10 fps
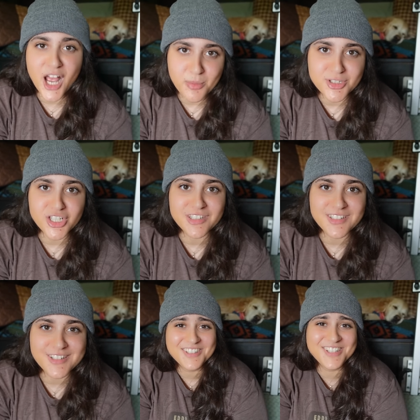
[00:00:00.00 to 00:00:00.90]

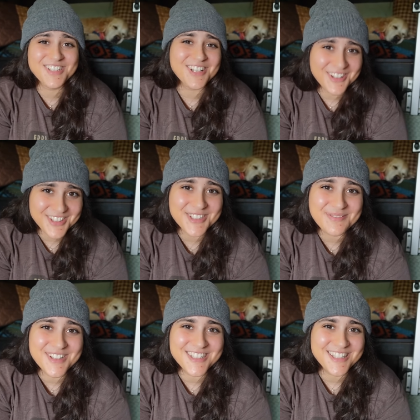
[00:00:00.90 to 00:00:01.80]
options. So this
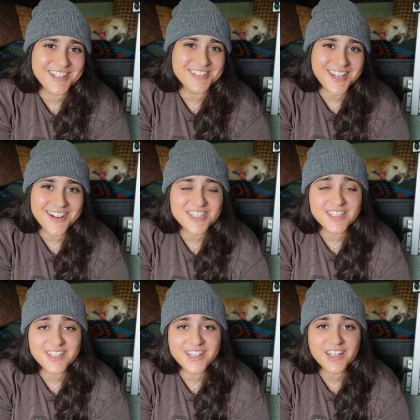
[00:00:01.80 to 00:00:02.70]
means that dogs
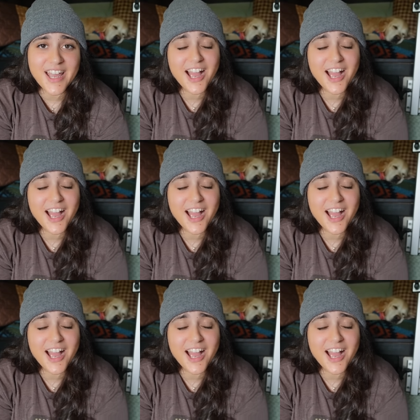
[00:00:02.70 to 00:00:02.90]
eating it